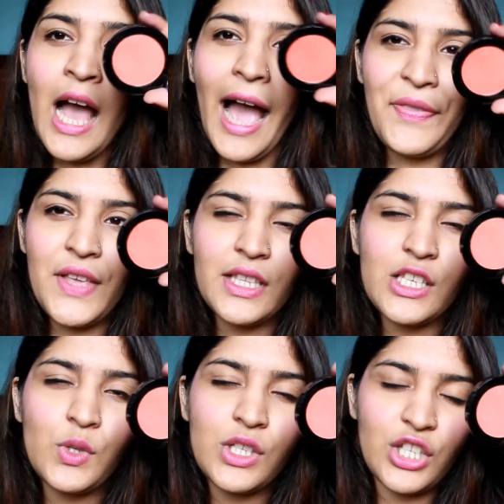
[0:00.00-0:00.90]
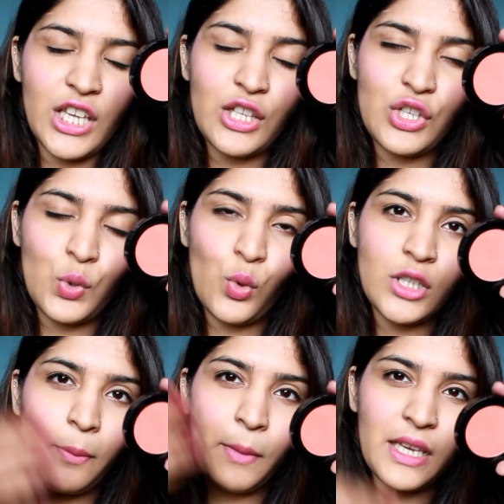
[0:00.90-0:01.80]
I think this can
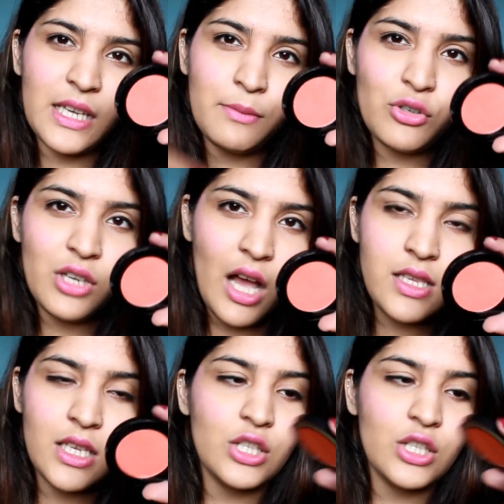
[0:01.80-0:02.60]
suit medium to dark